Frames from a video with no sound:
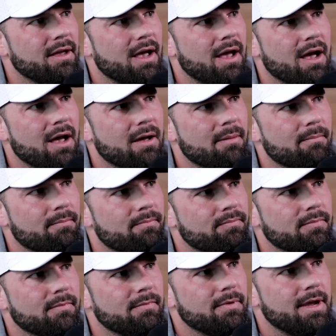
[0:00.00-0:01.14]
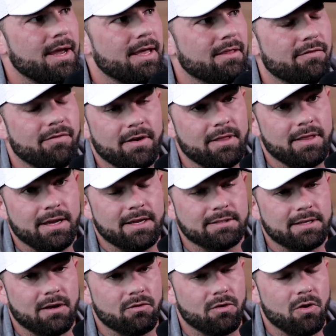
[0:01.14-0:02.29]
Um, and the funny thing
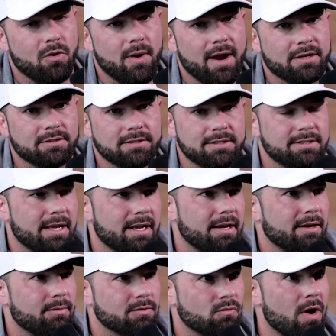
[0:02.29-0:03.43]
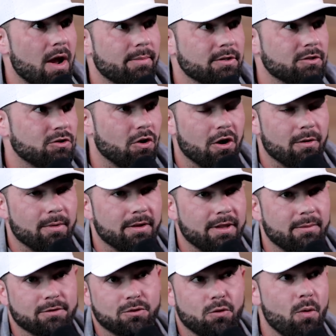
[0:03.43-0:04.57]
is, I don't know who actually said it. It was Robin Sharma that was